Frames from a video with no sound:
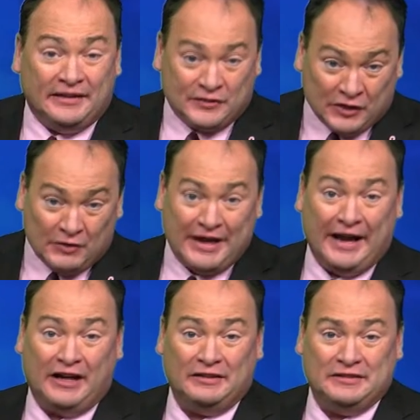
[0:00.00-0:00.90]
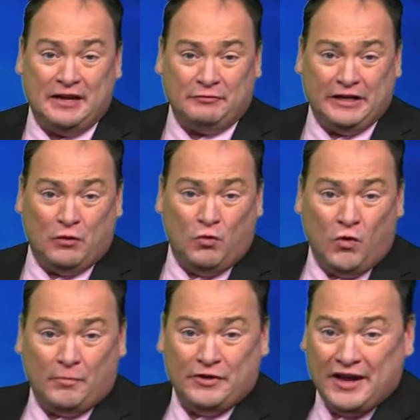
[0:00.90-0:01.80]
So yeah, definitely a
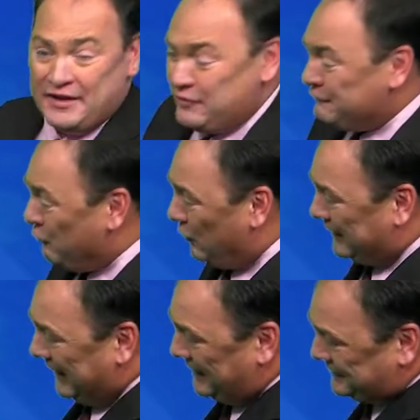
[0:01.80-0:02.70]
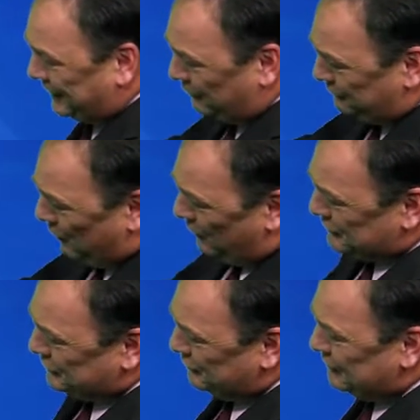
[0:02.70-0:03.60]
warmer night in the forecast. Idaho
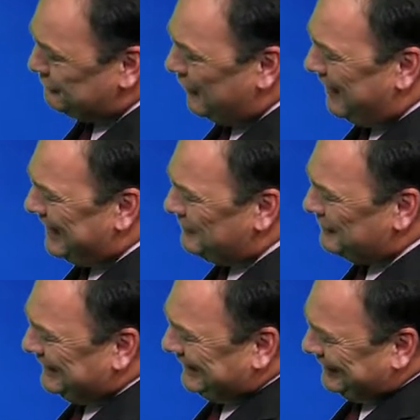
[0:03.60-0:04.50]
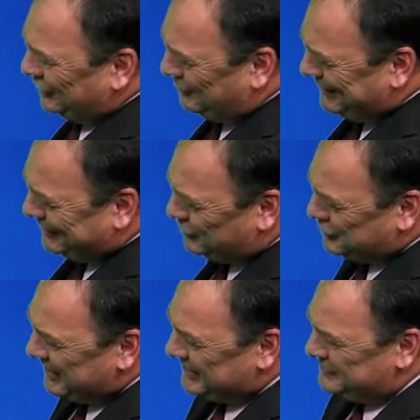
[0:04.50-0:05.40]
Falls 35 little better
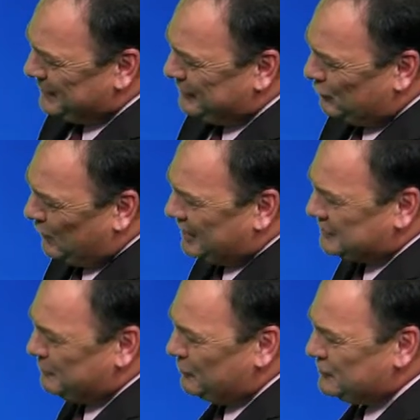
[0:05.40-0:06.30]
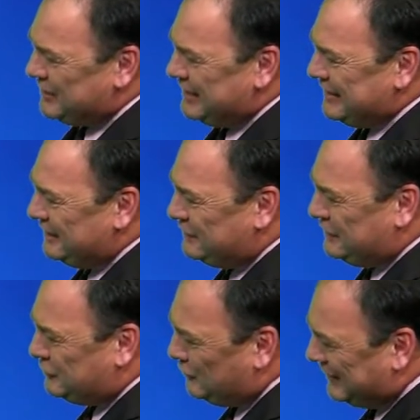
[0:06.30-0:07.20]
chance maybe in Rexburg, St. Anthony,
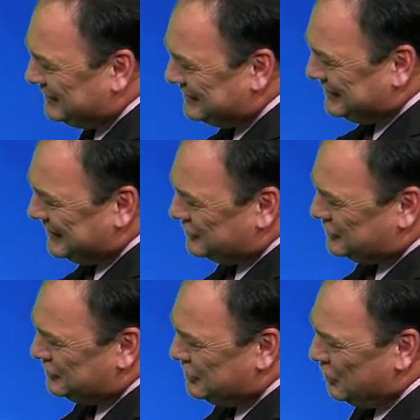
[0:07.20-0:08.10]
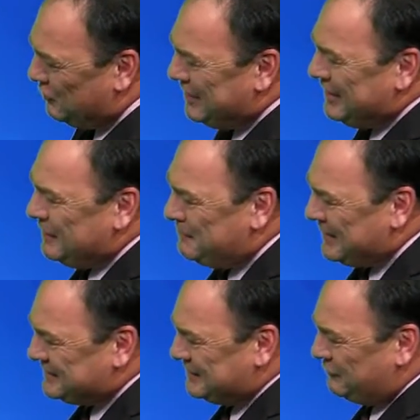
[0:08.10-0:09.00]
and try to see that snow
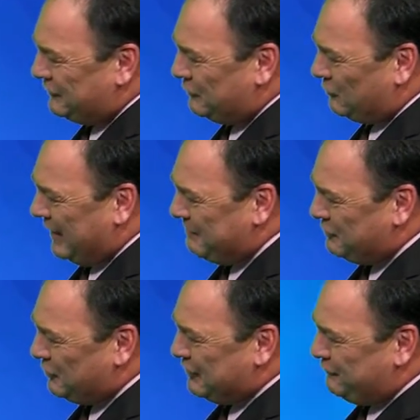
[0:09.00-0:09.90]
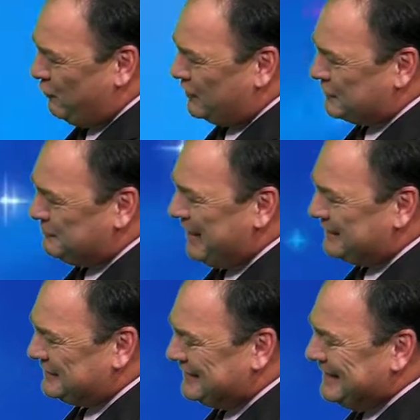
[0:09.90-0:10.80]
mixed in with the rain. 34
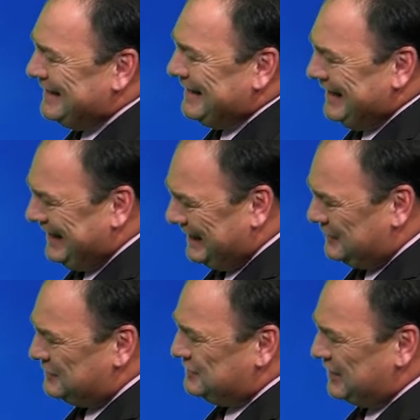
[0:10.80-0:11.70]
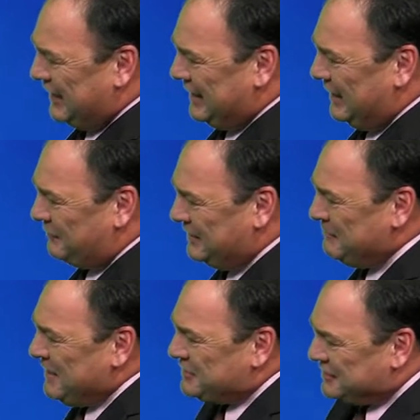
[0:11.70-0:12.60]
expected in St. Anthony.
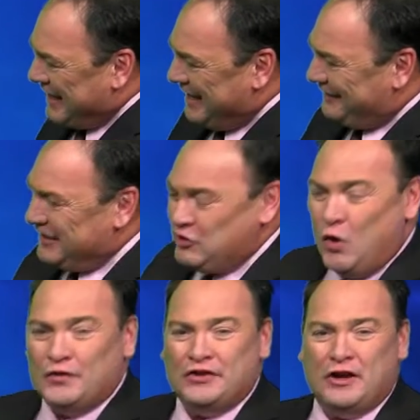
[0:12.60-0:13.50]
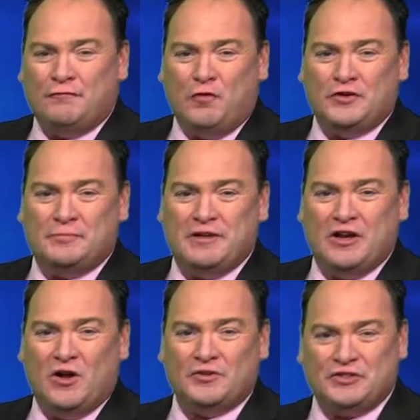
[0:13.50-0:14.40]
Stanley, cold enough for it to be
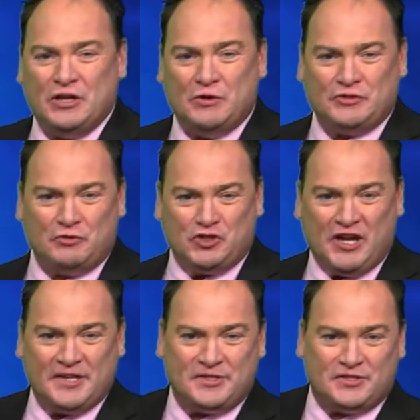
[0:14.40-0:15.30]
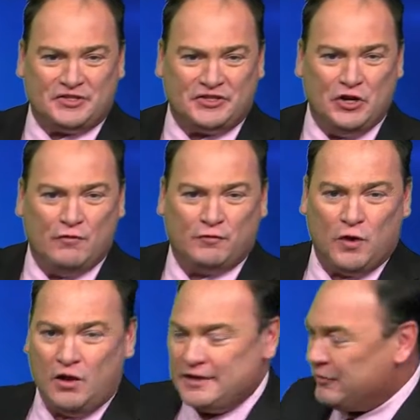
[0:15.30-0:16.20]
all snow, so chances of snow for
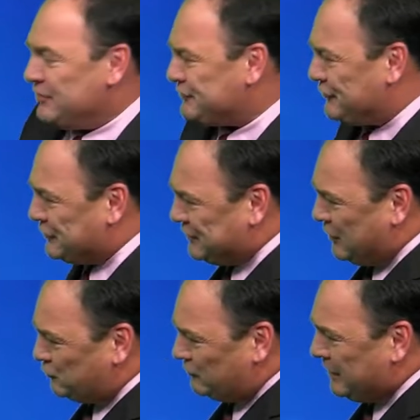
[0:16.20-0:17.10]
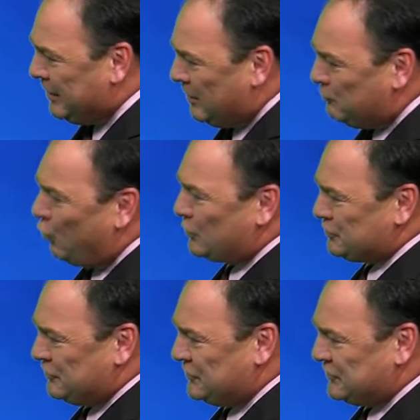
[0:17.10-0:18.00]
all areas for the central
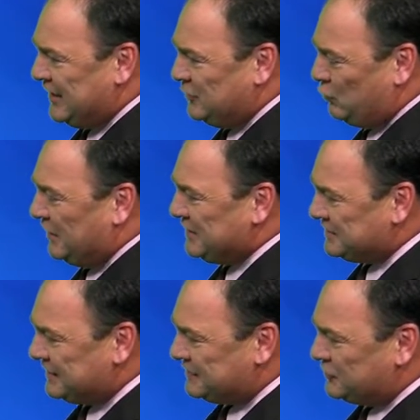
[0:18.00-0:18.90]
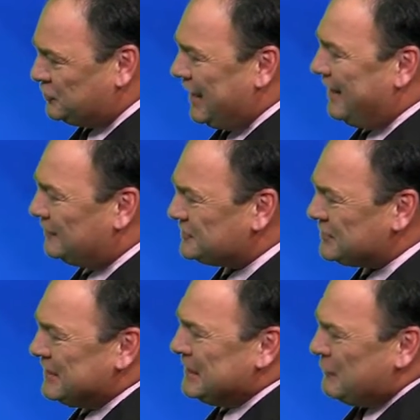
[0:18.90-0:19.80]
portion of the state, 26 in Challis,
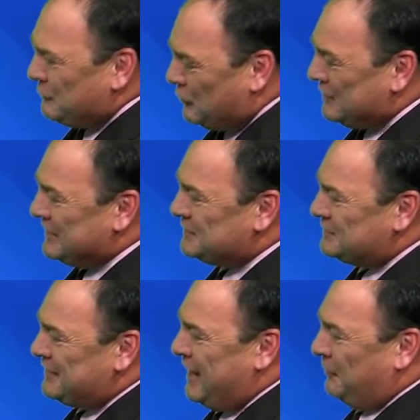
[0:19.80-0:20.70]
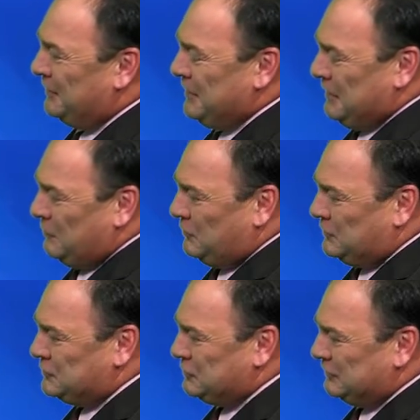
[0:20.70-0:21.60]
30 in Salmon. We'll
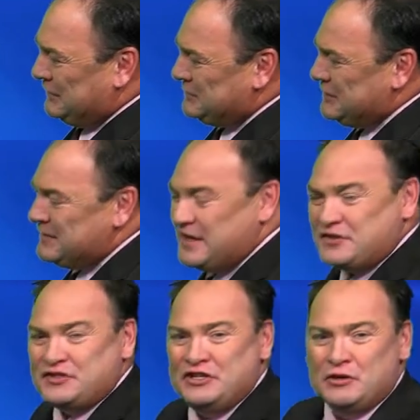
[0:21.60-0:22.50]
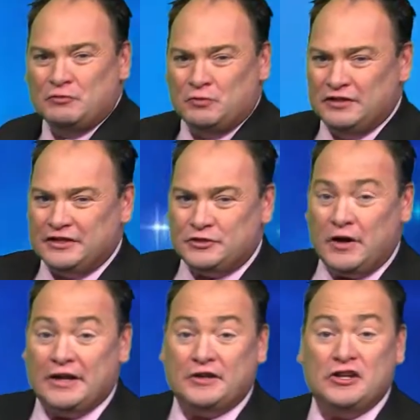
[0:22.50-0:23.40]
certainly see that snow really
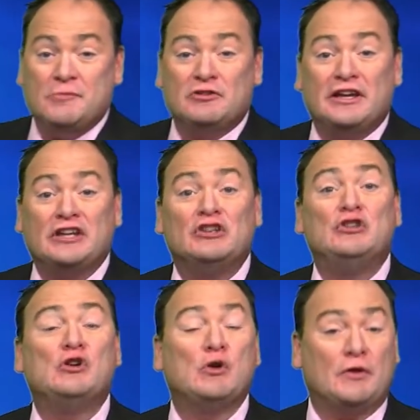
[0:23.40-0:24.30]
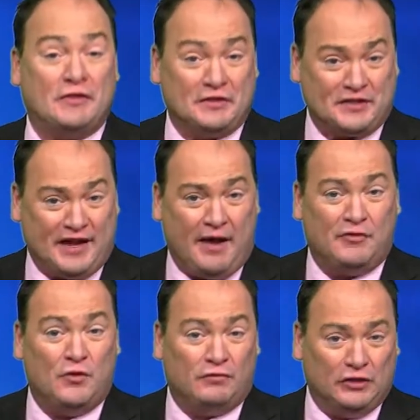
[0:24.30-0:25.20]
try to accumulate north of
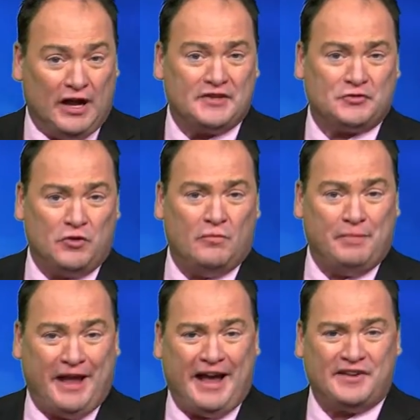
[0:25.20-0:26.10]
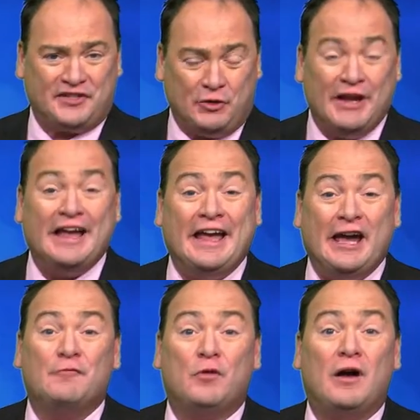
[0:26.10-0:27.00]
Salmon over Lost Trail Pass. So
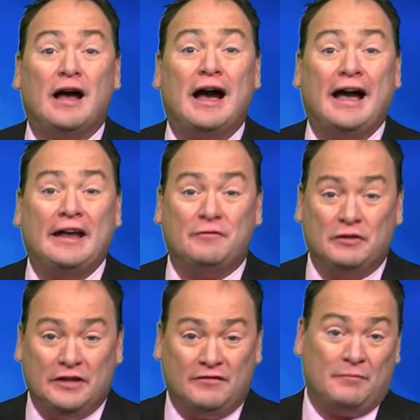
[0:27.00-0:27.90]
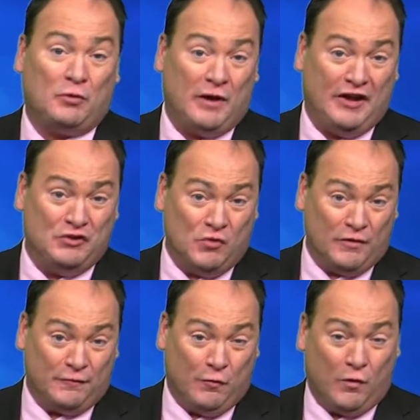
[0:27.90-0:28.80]
FYI, if you live up around
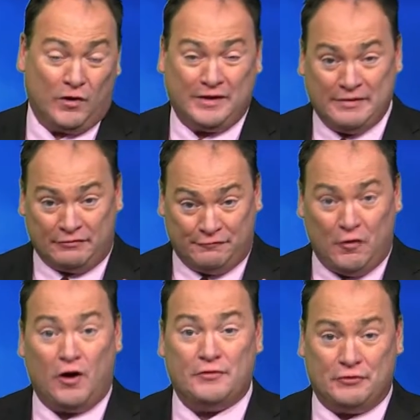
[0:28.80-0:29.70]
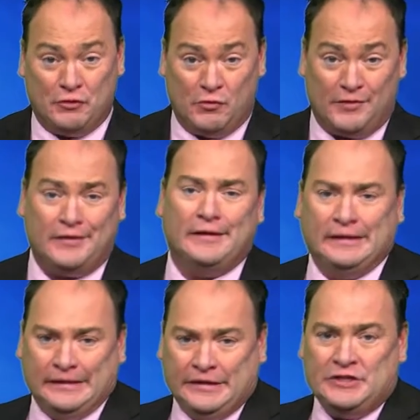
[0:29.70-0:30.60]
North Fork, even farther north,
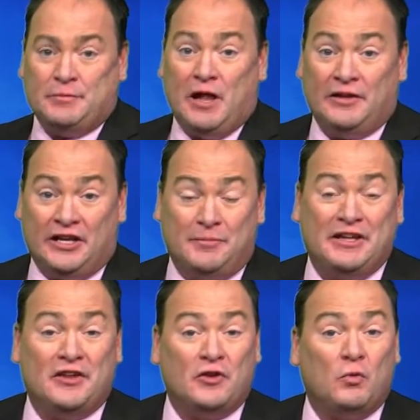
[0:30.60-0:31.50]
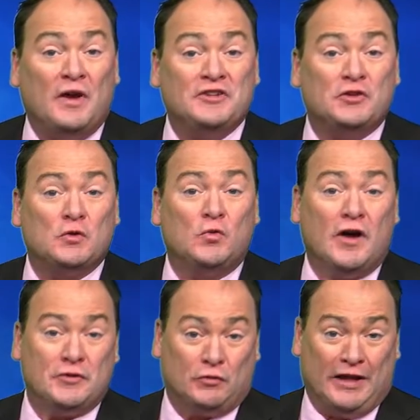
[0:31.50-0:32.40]
probably going to be another winter
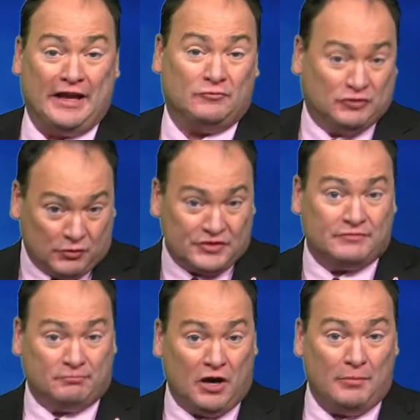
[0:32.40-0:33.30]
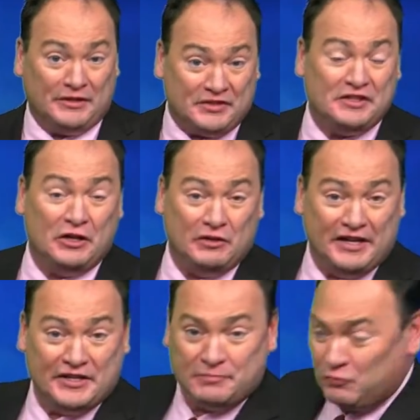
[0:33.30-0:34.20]
wonderland. Of course, probably still
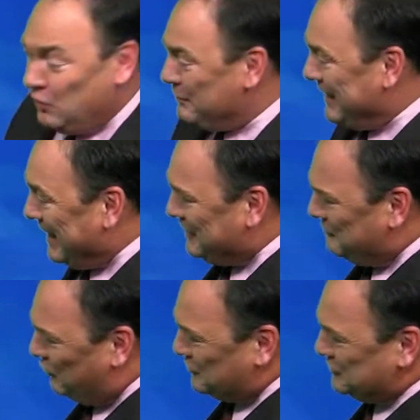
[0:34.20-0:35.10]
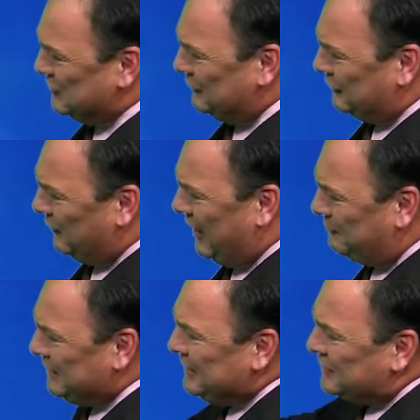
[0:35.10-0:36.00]
is, but we'll be adding more snow to the ground.
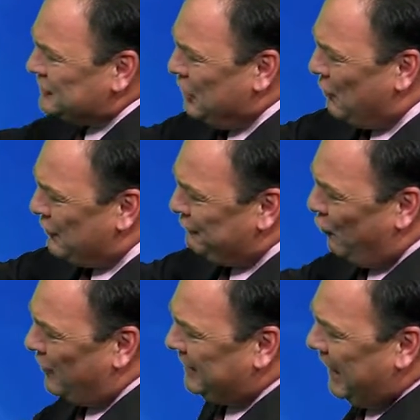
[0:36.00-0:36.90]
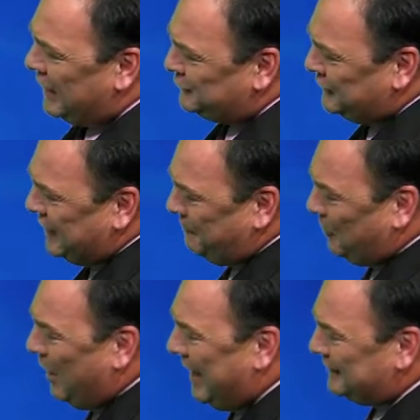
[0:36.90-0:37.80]
Snow in the forecast for the upper
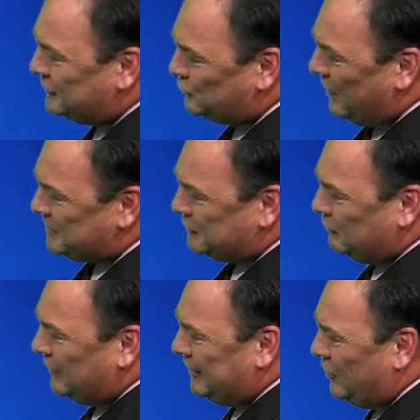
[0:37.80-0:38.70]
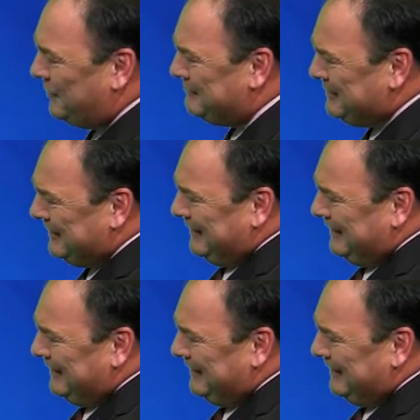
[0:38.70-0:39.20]
highlands, western Wyoming.